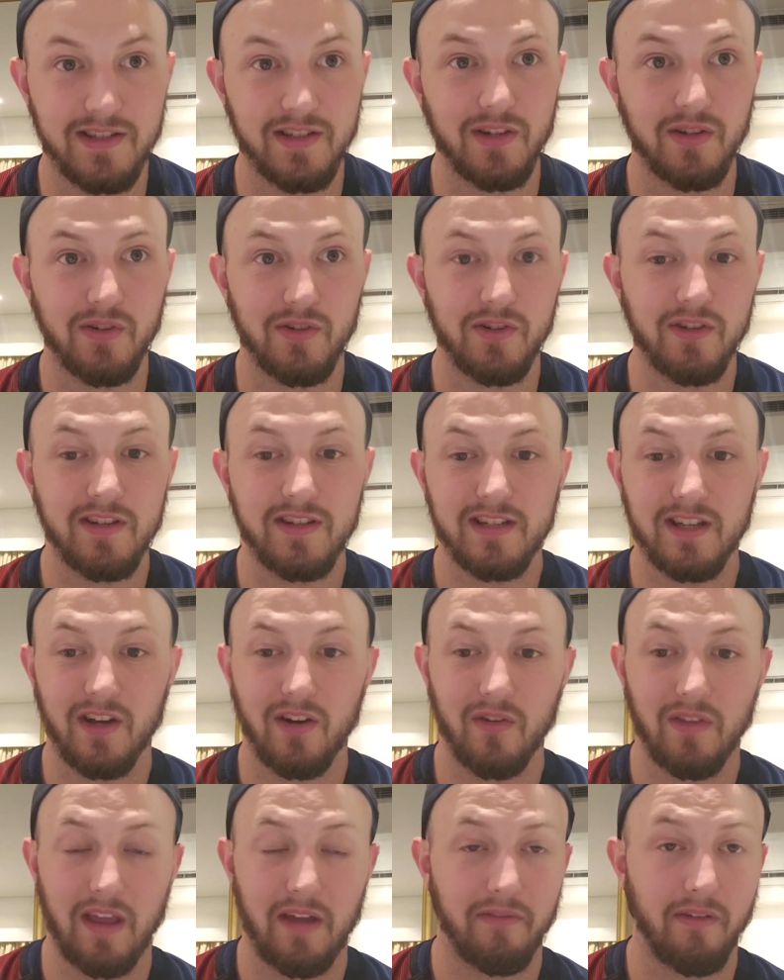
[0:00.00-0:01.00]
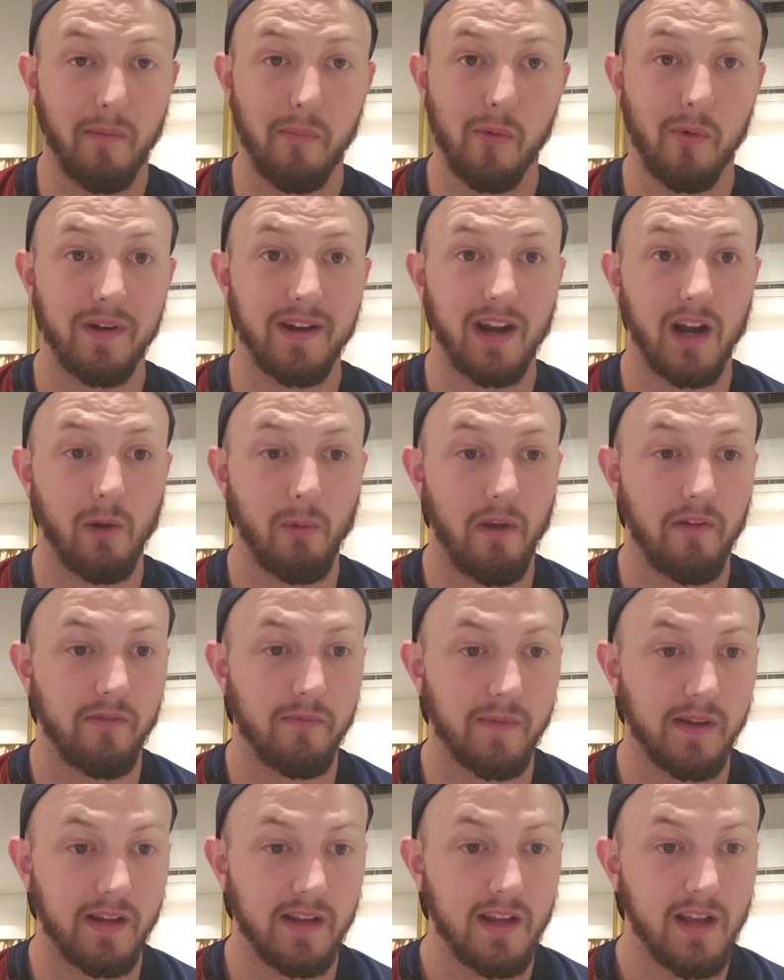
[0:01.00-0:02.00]
so you can tell that February got away
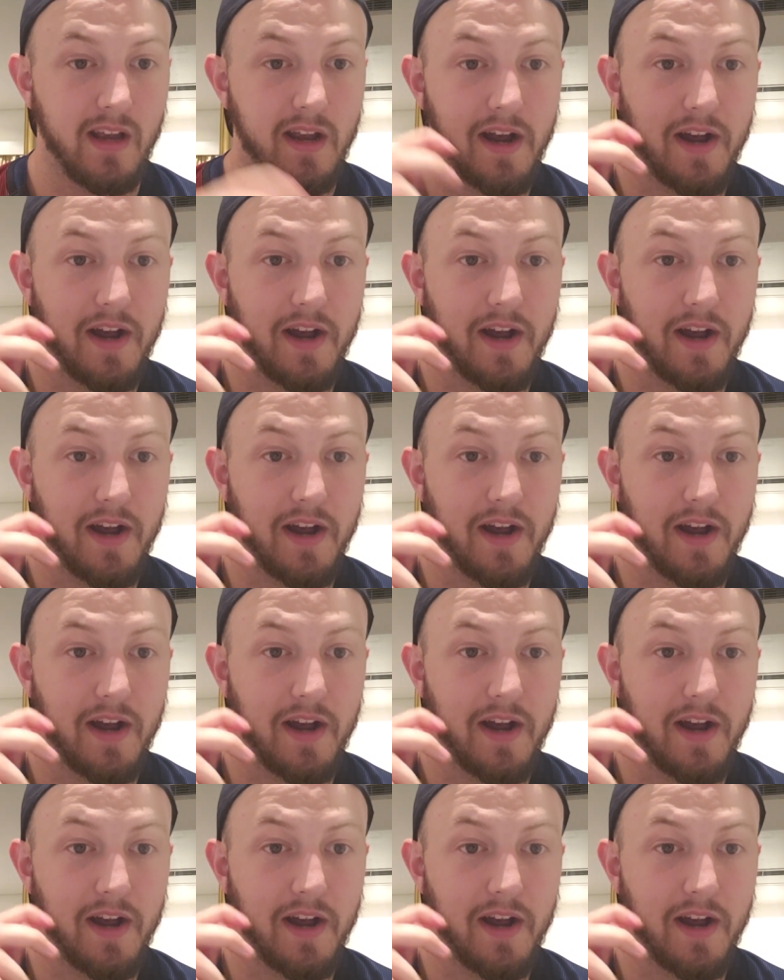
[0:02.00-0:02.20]
from me.